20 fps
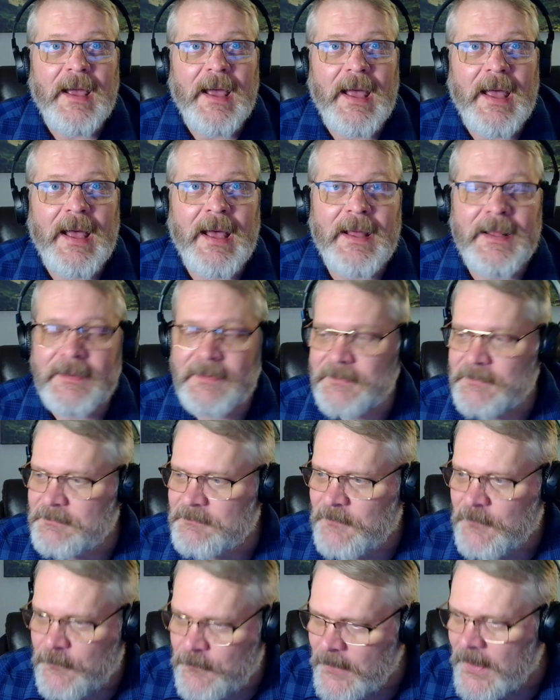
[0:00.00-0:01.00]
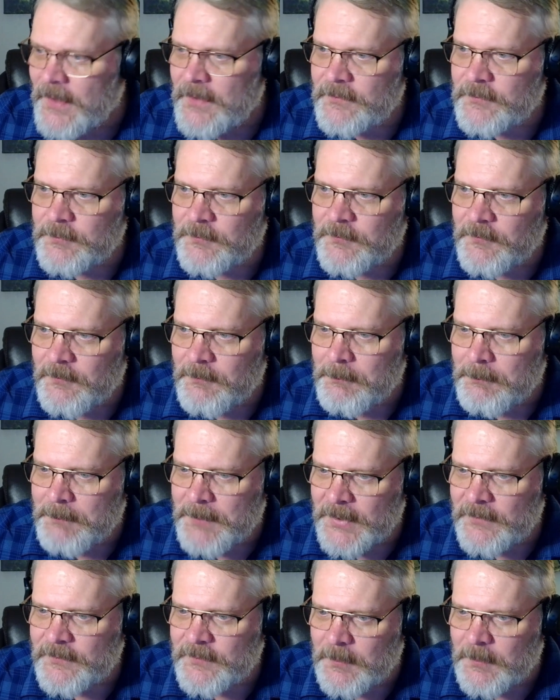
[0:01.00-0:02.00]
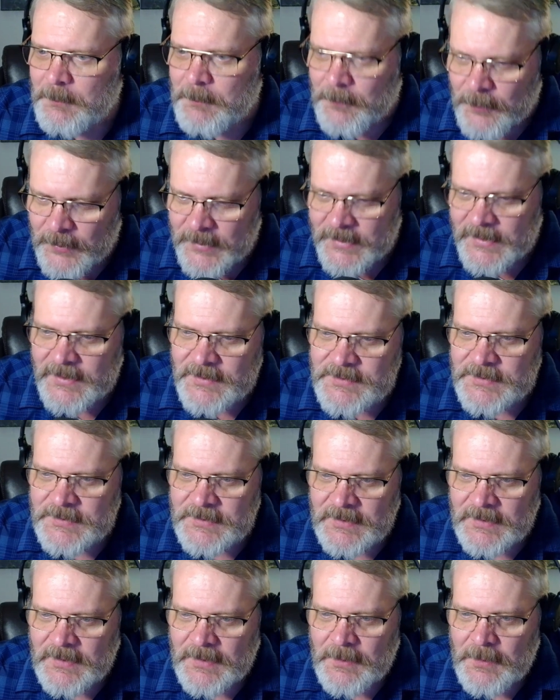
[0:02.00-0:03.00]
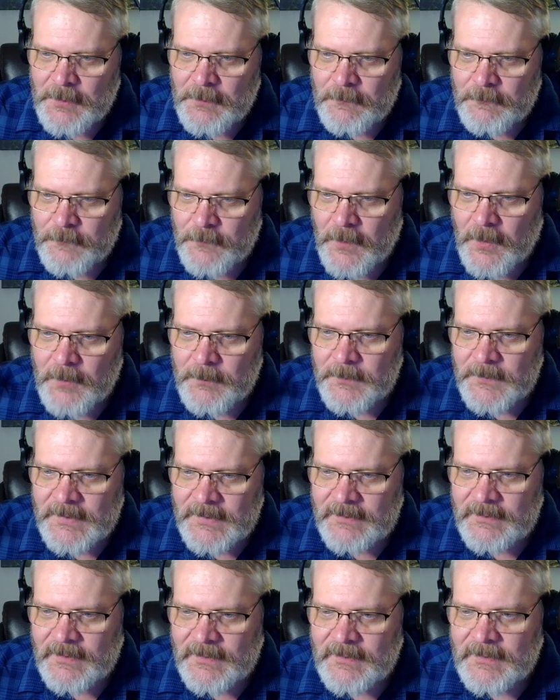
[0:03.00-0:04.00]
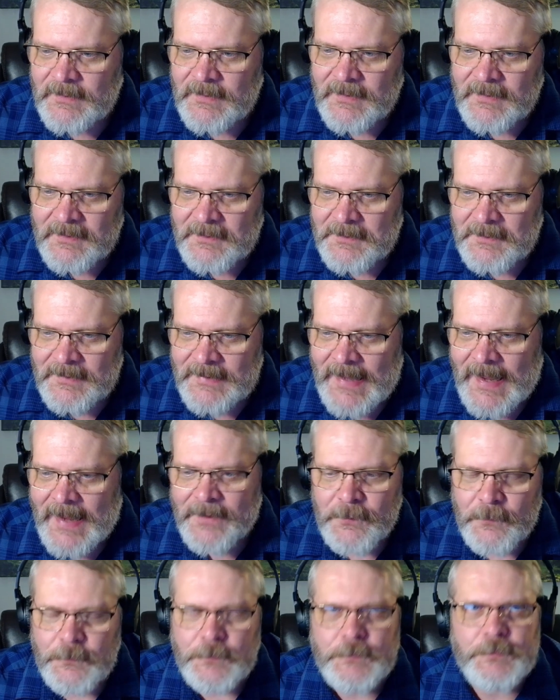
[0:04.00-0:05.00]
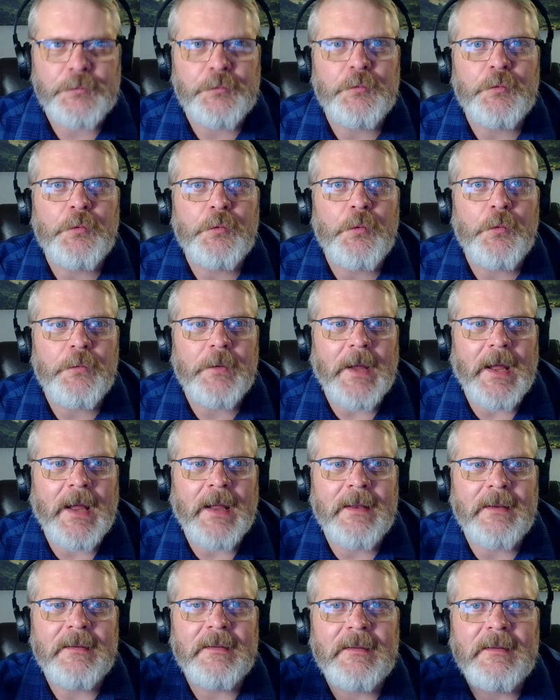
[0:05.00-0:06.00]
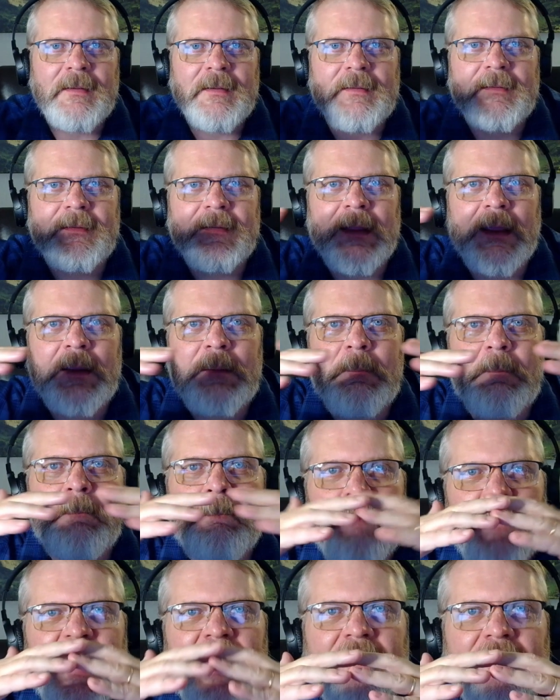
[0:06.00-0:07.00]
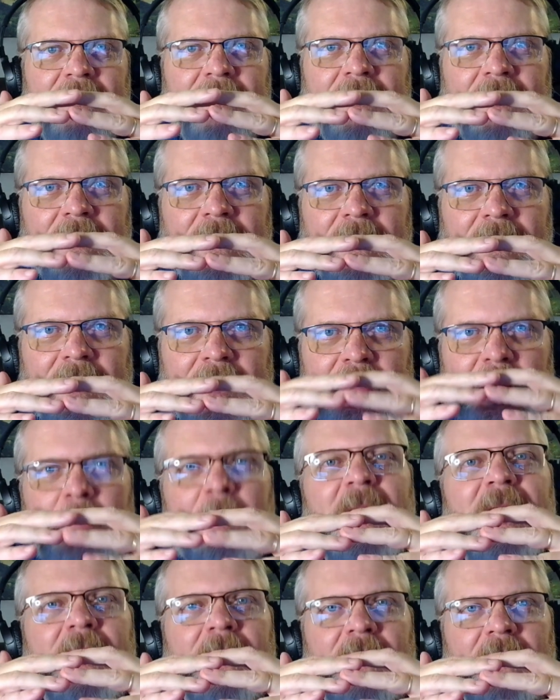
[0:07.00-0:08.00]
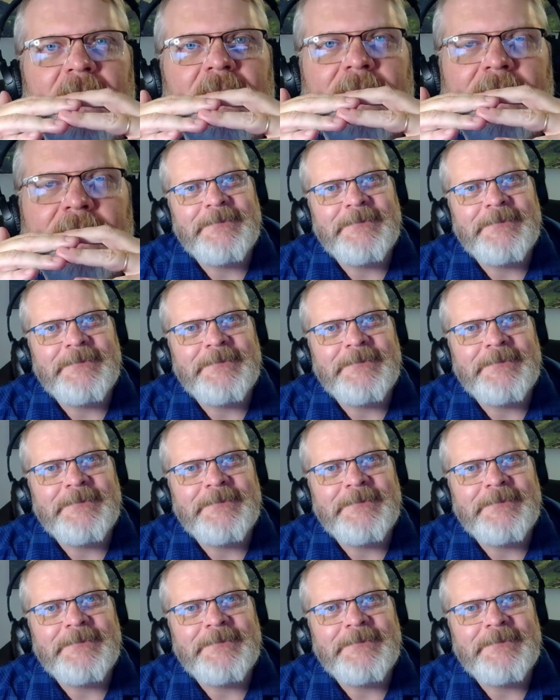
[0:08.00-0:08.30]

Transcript: and faith builds the bridge from the land of truth, and they meet in the middle.